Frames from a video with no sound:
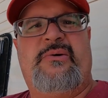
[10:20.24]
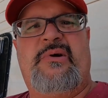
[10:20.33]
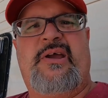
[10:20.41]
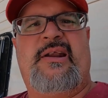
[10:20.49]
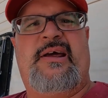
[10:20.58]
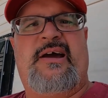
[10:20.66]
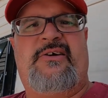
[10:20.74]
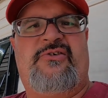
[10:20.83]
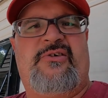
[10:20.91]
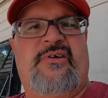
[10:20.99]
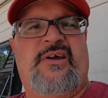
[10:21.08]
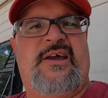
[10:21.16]
we can
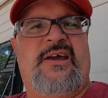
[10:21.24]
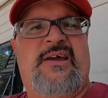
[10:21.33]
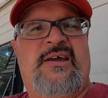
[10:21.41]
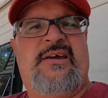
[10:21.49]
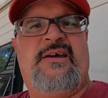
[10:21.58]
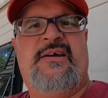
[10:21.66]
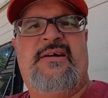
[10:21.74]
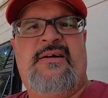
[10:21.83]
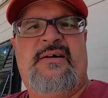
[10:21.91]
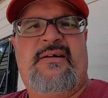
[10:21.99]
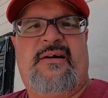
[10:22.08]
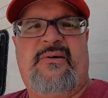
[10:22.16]
actually,
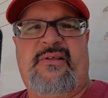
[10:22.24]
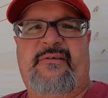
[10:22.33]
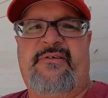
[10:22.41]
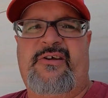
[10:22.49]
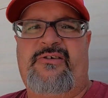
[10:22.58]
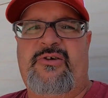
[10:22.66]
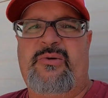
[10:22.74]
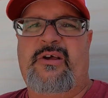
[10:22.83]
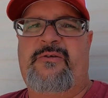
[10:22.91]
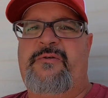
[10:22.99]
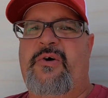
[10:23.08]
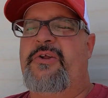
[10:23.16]
I would love to just do
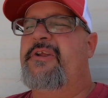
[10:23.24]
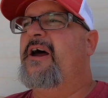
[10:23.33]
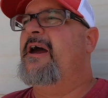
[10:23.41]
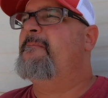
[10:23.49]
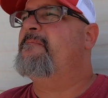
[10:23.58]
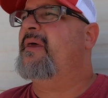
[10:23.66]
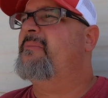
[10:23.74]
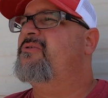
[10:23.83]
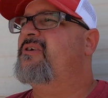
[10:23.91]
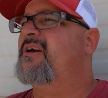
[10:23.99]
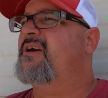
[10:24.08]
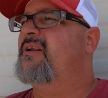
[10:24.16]
this full time. I'm
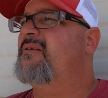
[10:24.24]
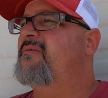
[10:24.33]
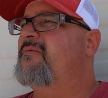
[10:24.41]
sick of